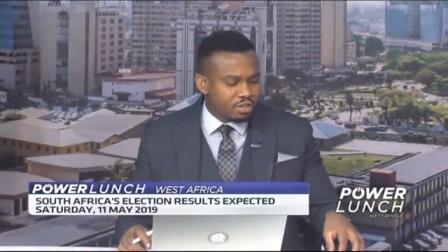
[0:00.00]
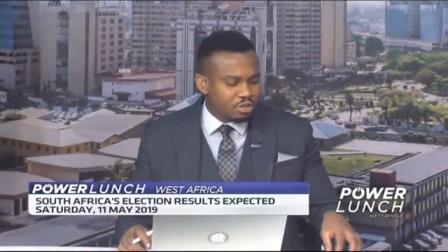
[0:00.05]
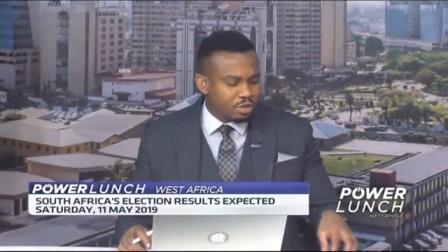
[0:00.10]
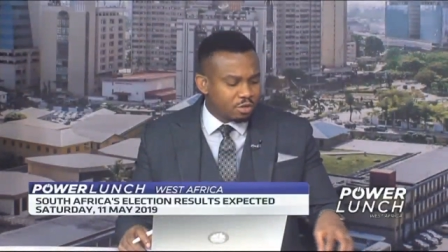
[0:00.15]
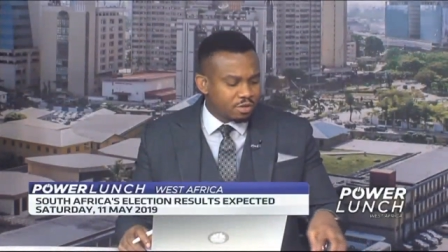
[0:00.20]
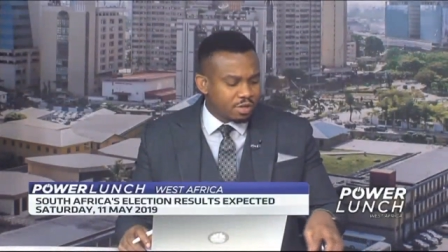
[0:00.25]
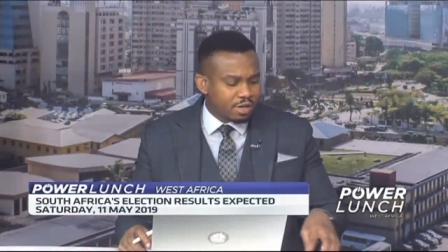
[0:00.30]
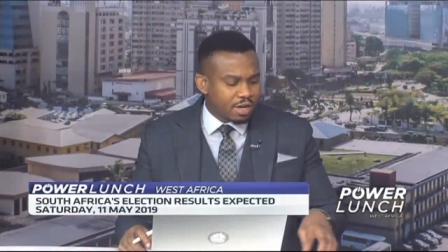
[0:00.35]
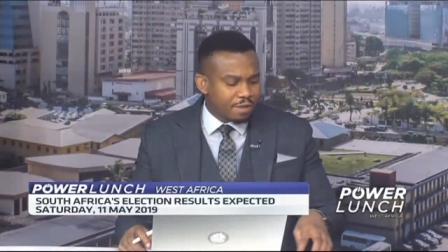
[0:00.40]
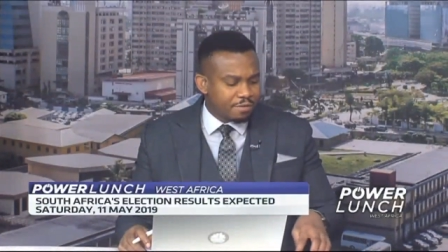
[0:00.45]
the
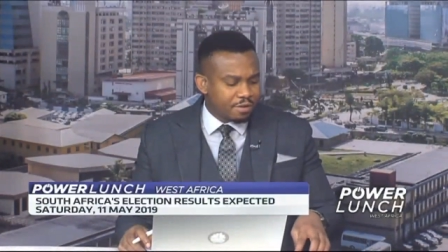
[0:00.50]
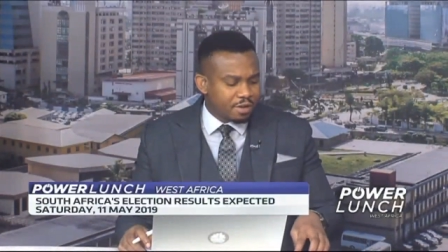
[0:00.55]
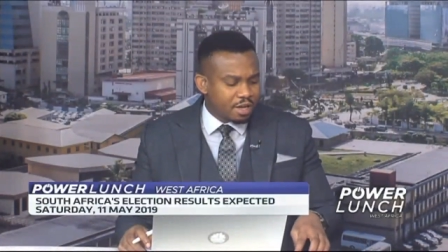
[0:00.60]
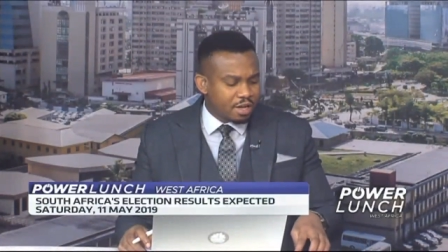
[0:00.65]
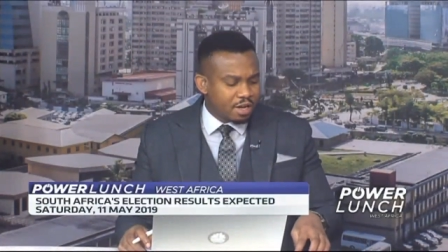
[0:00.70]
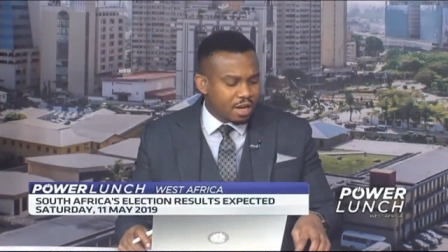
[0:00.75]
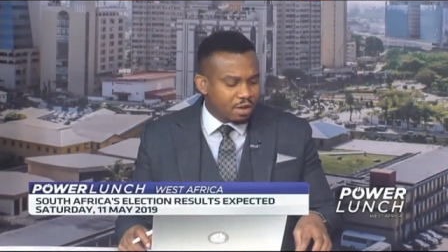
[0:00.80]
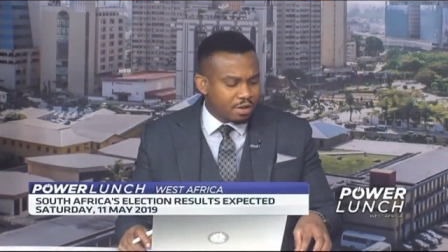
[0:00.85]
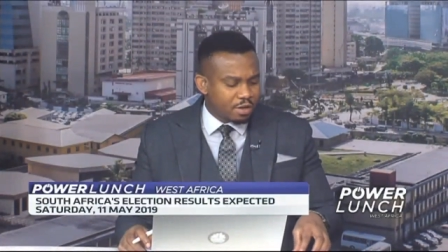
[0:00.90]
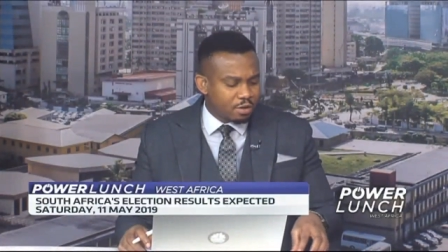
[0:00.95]
history of South
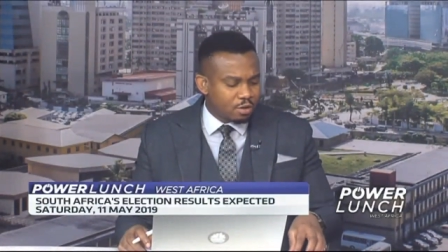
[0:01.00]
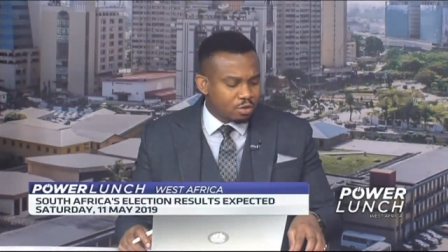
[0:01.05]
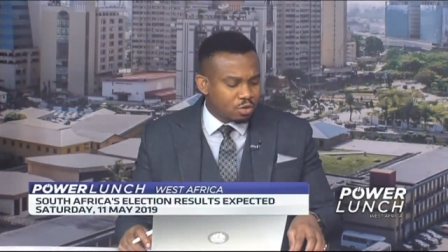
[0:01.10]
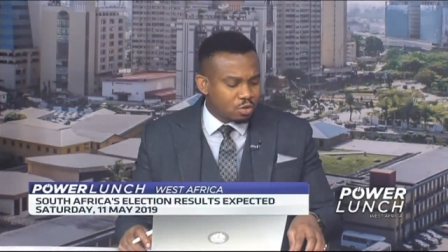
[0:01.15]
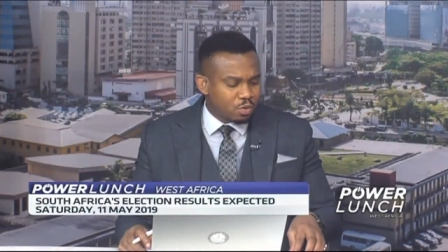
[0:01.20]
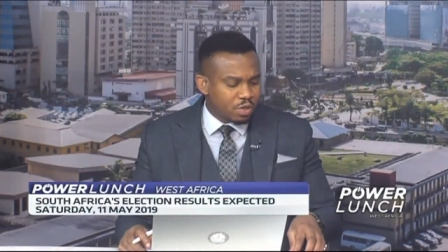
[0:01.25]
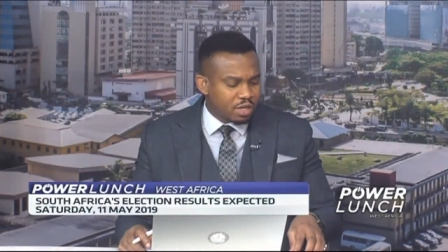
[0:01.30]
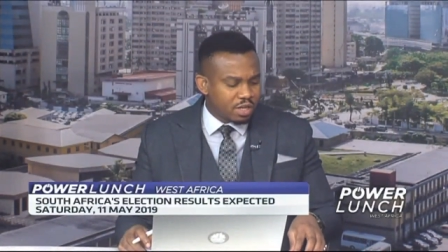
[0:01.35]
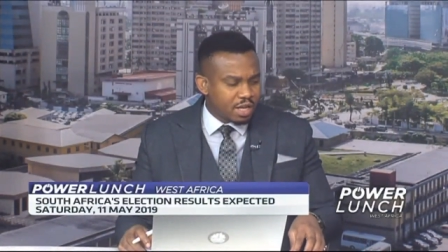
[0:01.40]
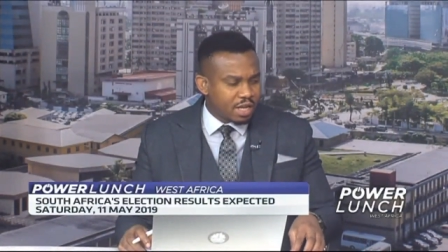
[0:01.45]
Africa and how they
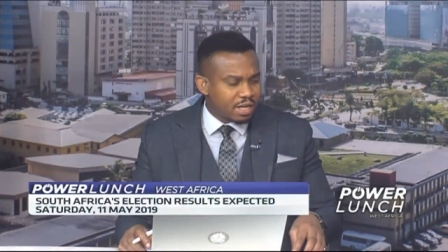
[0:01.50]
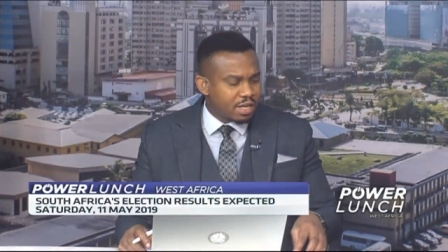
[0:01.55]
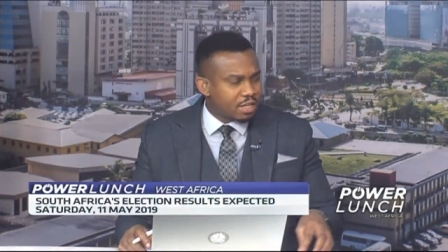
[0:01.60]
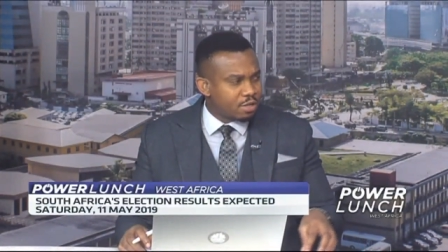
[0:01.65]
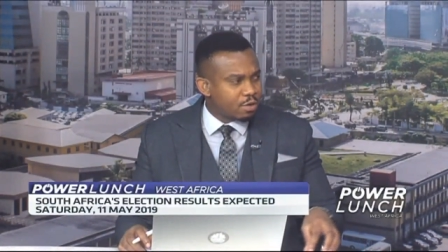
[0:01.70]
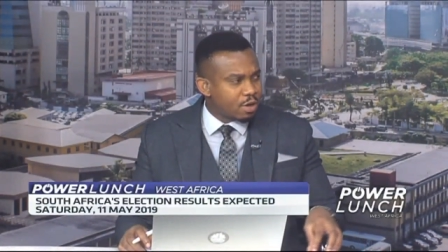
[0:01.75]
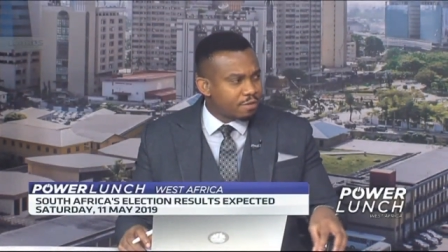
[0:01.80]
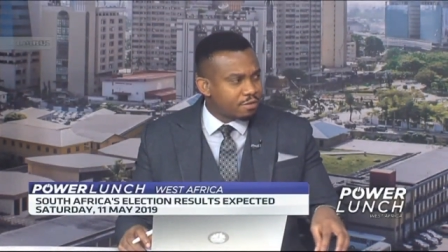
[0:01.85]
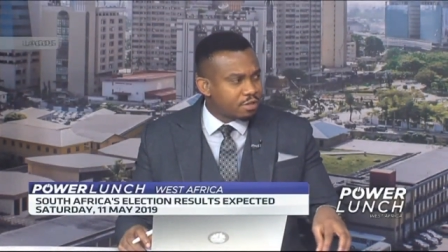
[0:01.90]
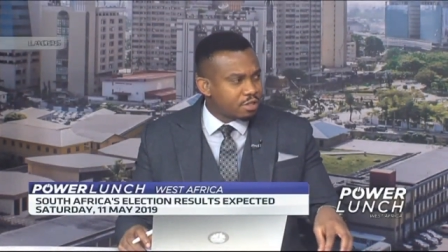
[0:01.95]
got to where they are, and
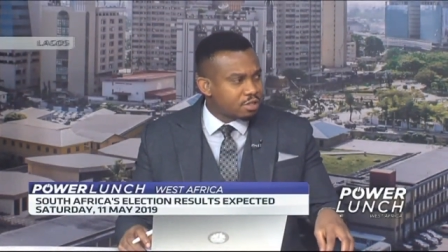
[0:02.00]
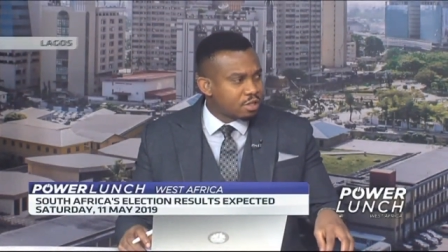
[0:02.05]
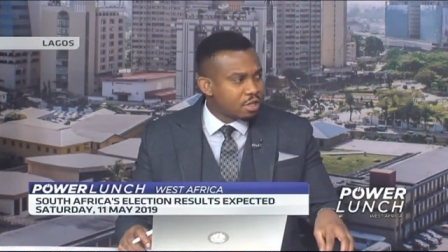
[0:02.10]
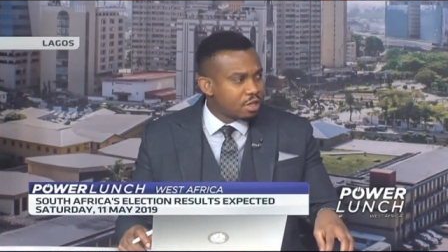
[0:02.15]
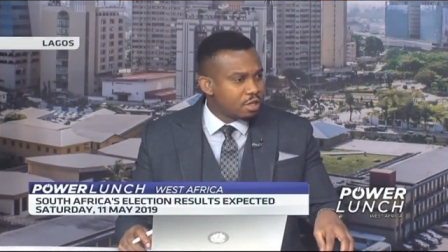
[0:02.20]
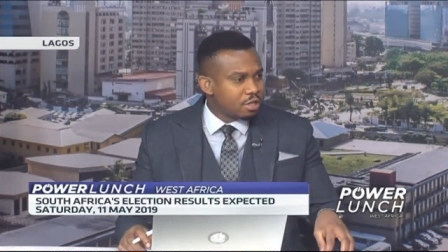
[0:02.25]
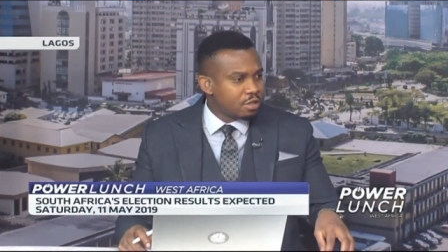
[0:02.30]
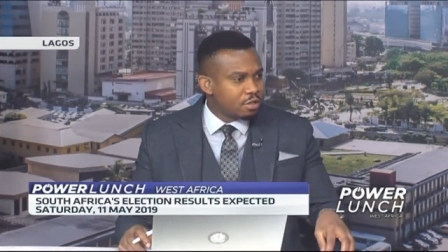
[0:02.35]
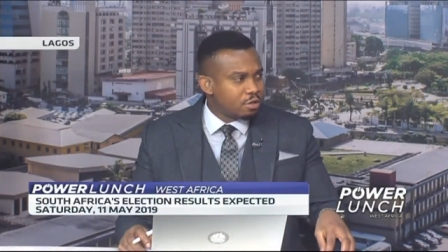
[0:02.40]
then you have this,